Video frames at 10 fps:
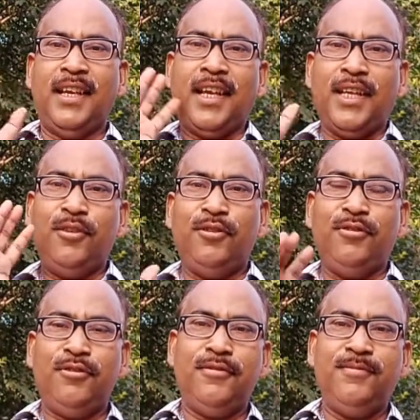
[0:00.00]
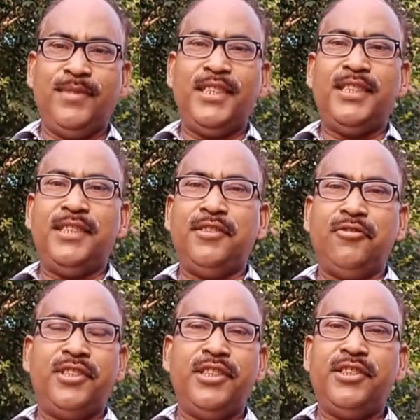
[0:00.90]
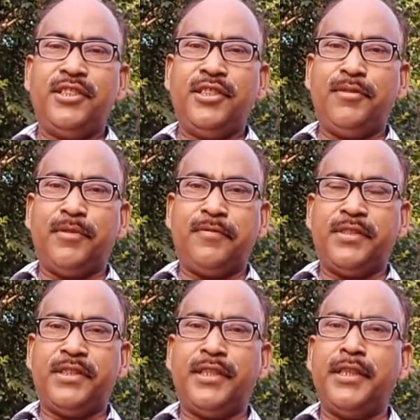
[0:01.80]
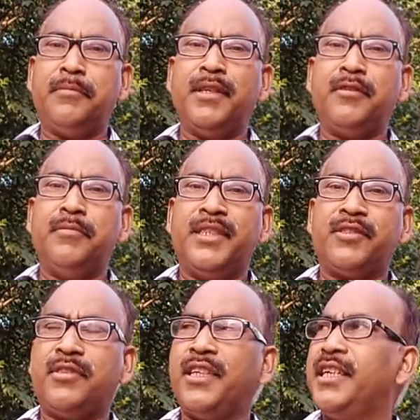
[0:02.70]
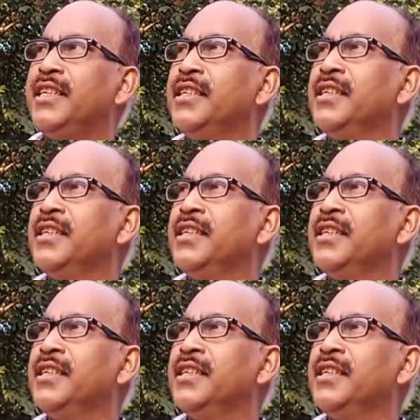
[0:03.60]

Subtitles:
Hello, this is your teacher, Professor Nirmal Kumar Swain.